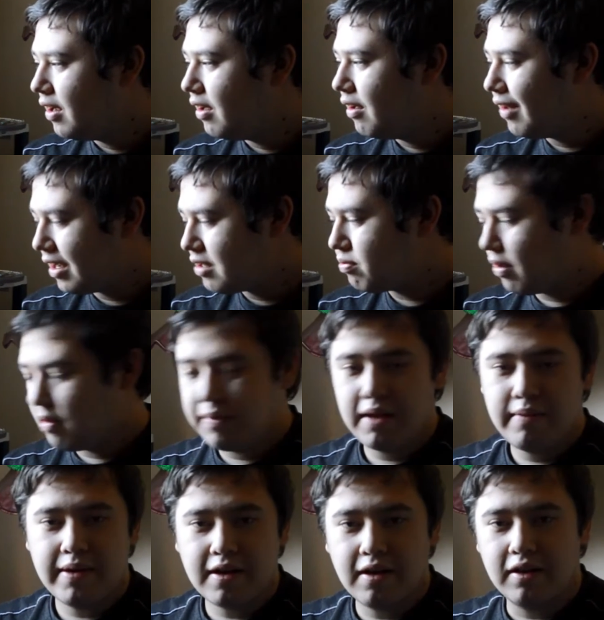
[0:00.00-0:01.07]
that's what made
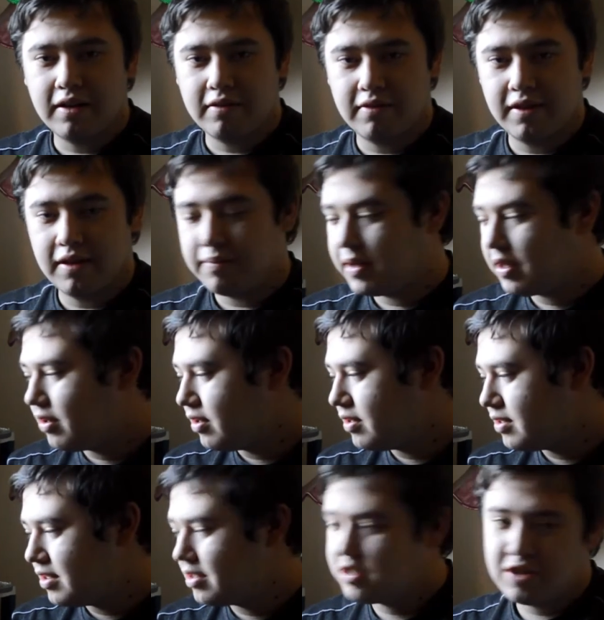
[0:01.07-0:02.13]
me got it really, because
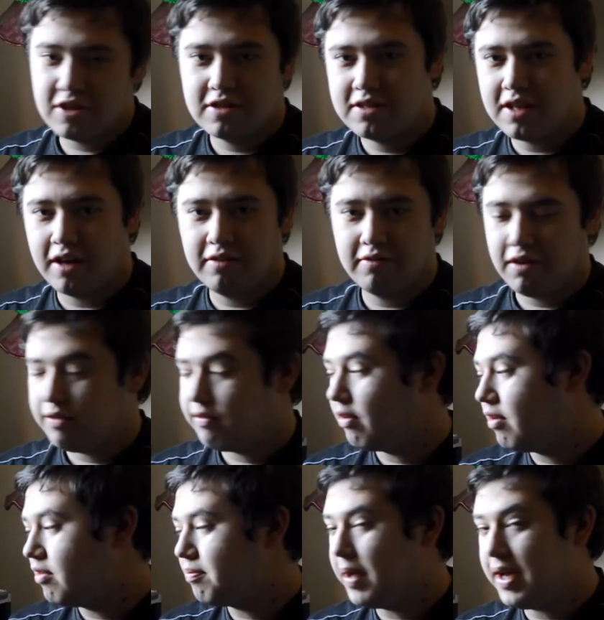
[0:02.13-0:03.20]
it's just down the road from me,
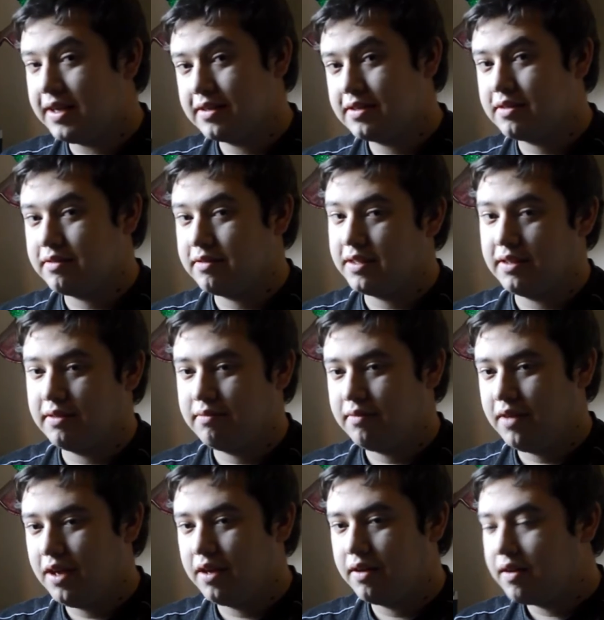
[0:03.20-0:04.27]
it's based.
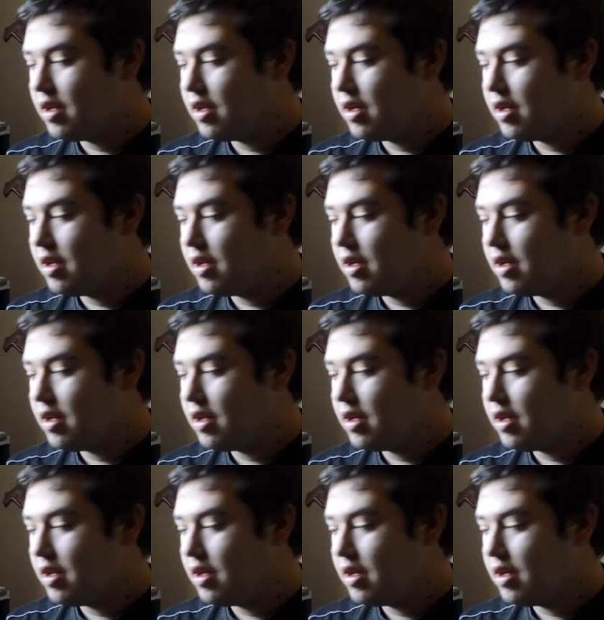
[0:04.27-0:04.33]
Yeah.